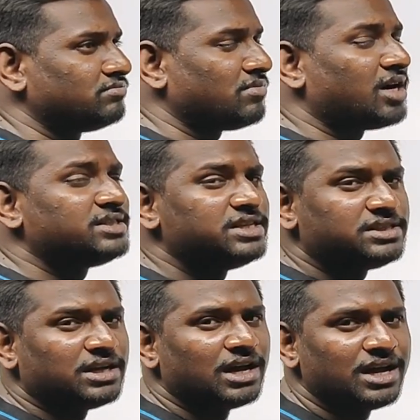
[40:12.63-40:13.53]
mass
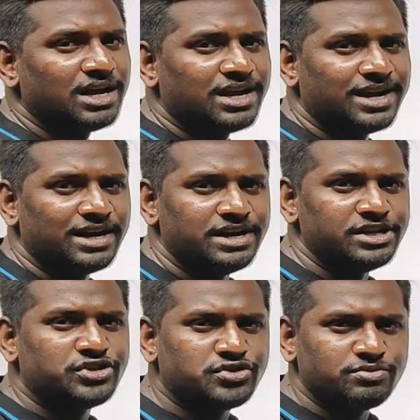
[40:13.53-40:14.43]
is
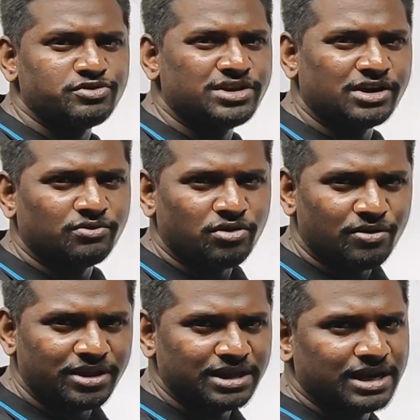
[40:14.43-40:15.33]
distributed
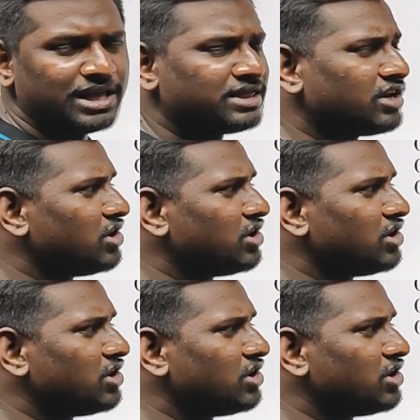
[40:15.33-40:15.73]
over the length,